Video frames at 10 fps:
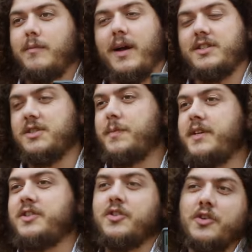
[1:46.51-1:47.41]
it might just
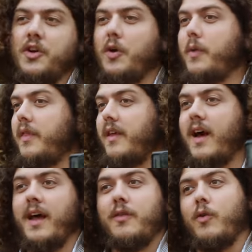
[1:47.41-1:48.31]
be easier to go
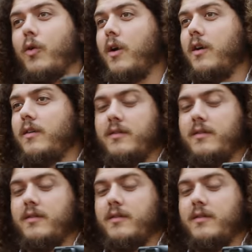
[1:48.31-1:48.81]
with either or.